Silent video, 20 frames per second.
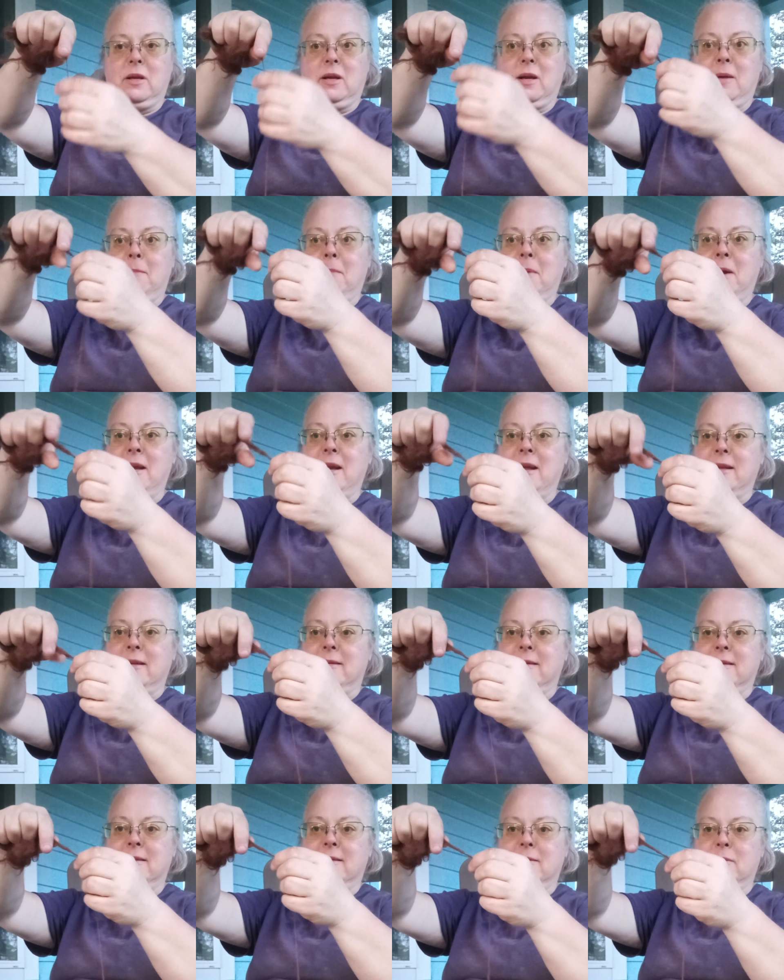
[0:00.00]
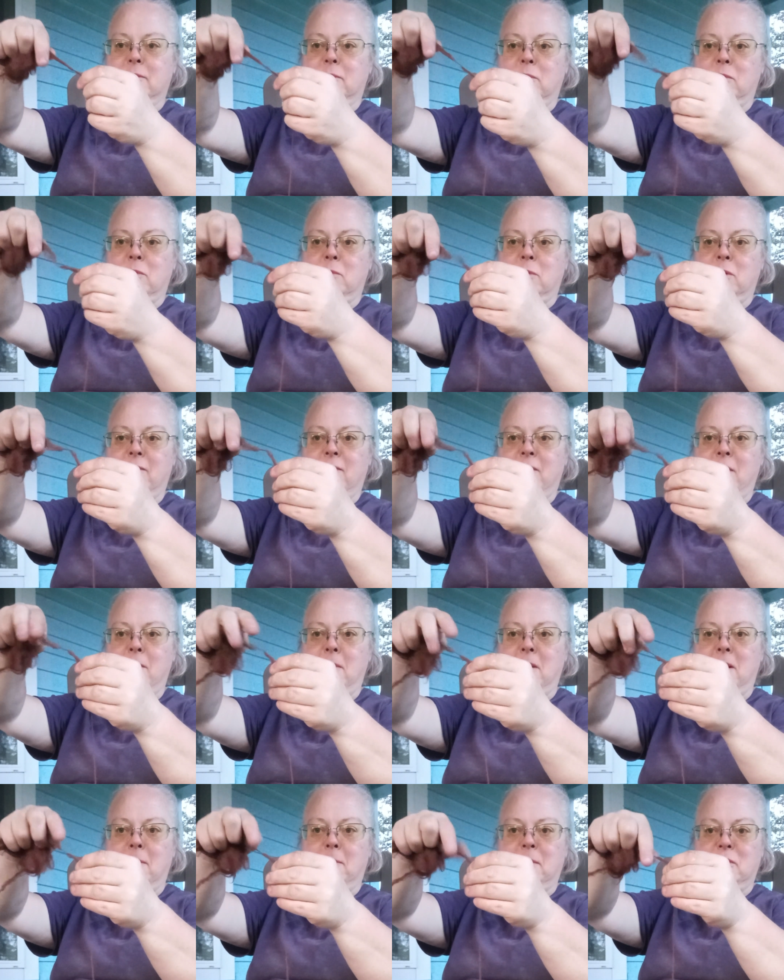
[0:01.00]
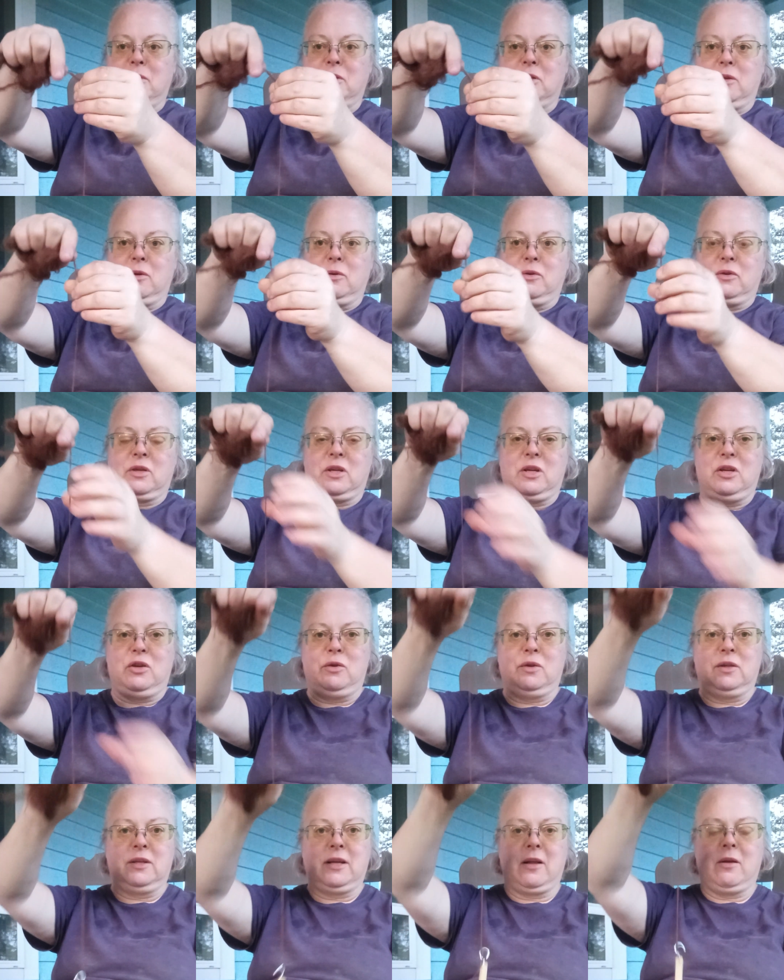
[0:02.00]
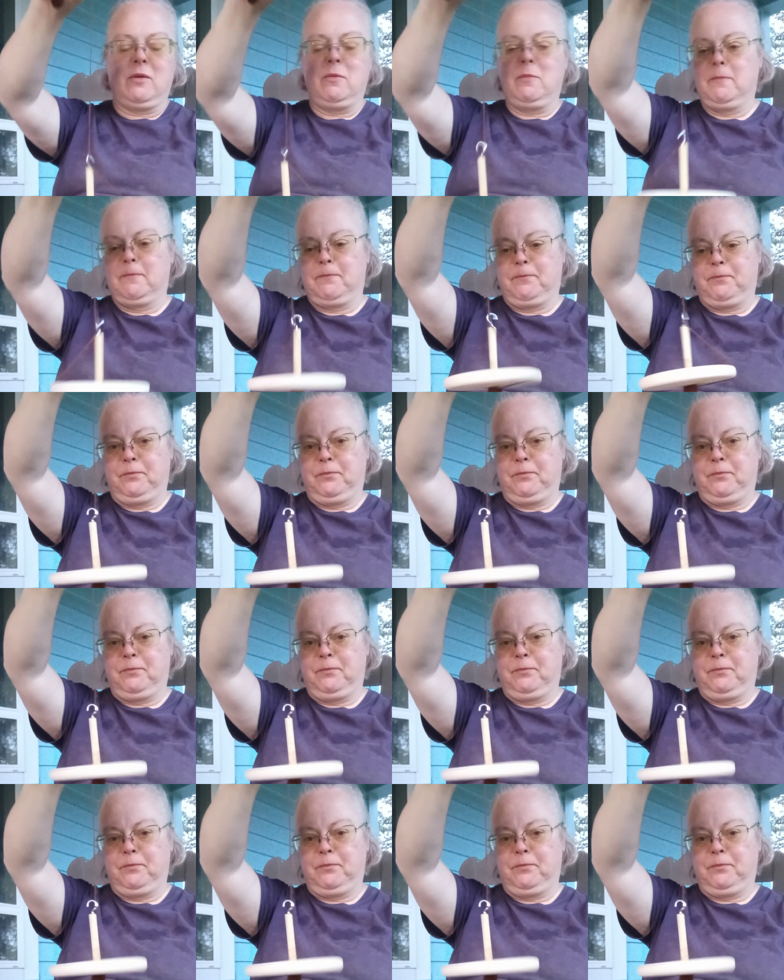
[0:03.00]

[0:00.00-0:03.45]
And my dad says, well, what if I made a bunch of those? Can you sell them?